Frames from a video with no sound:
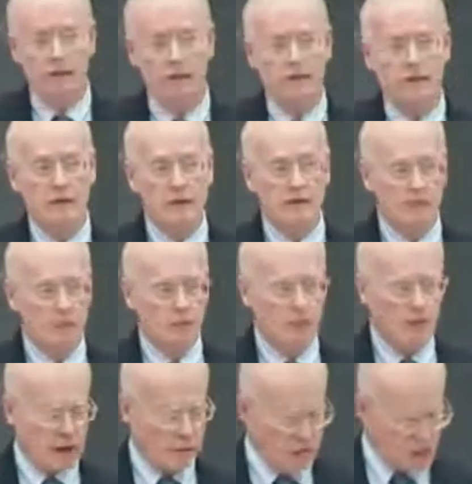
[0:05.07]
did this to
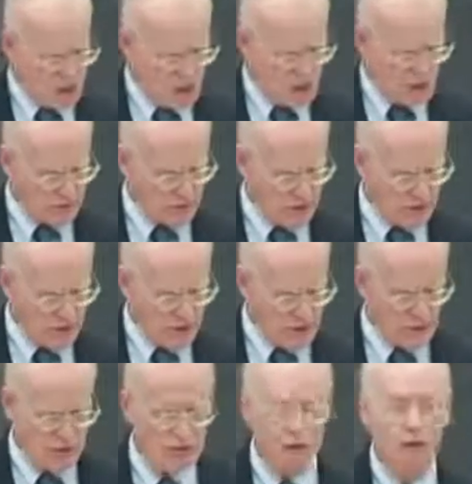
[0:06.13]
provide the
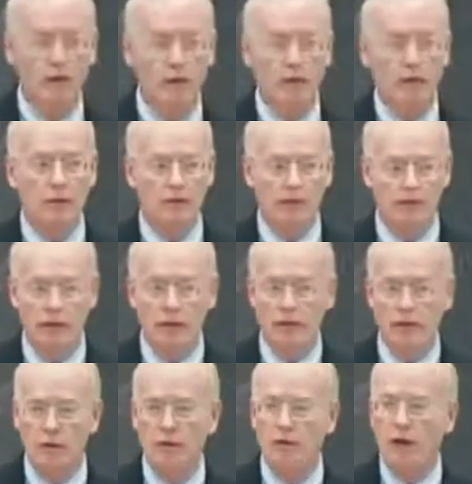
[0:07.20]
justification, the
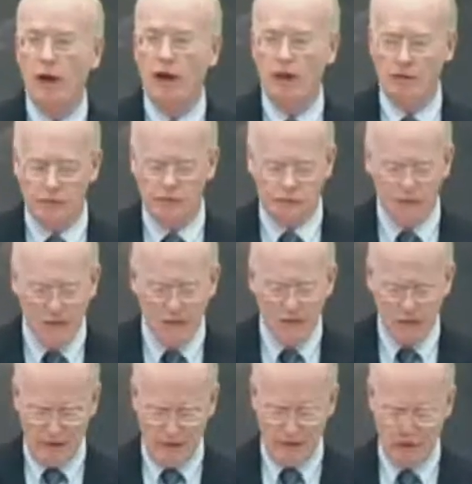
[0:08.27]
fear, and the
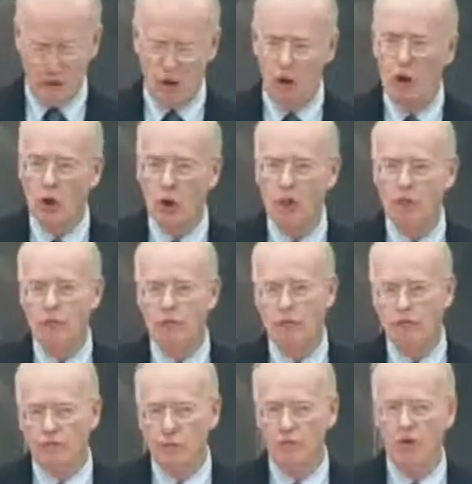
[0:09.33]
funding for
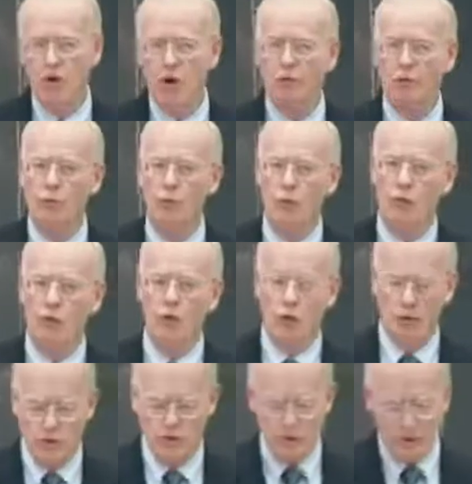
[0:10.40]
the so-called war
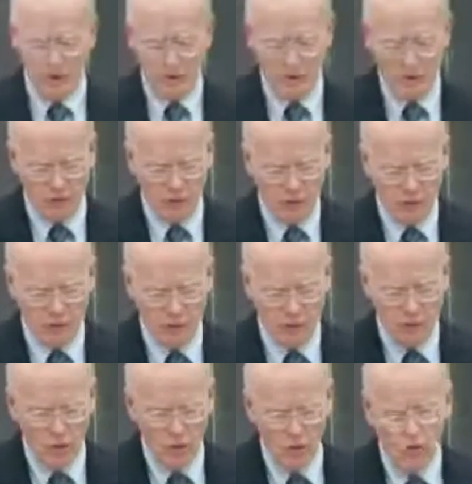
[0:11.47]
on terror,
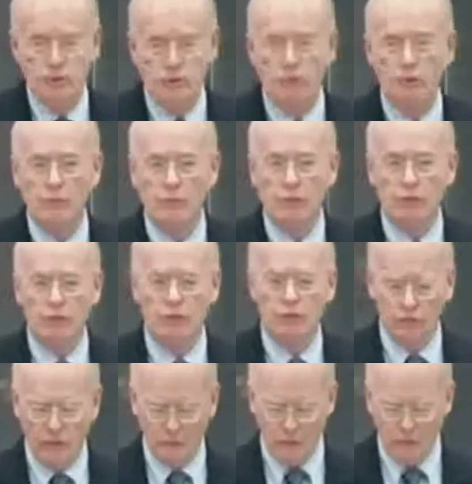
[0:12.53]
which would be
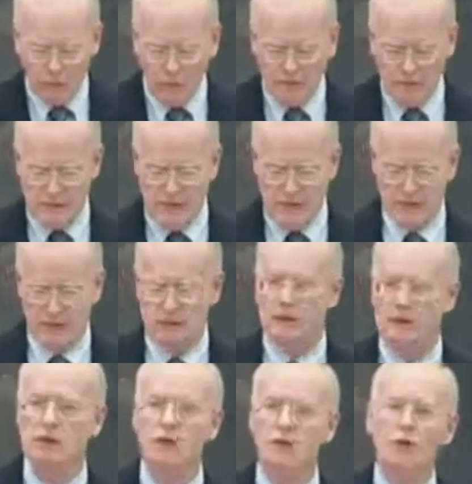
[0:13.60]
used as a
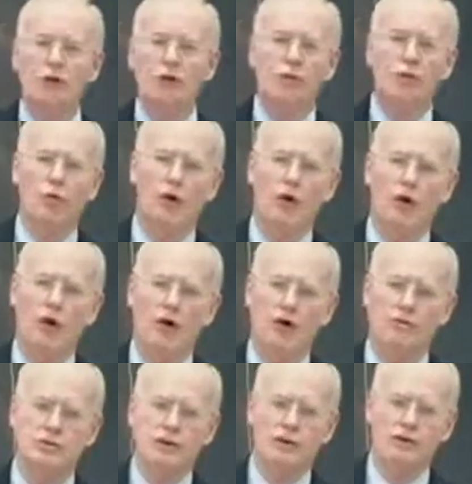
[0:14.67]
pretext for
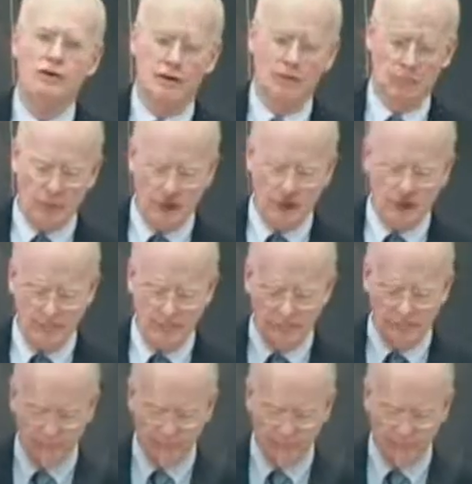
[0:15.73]
enlarging the empire.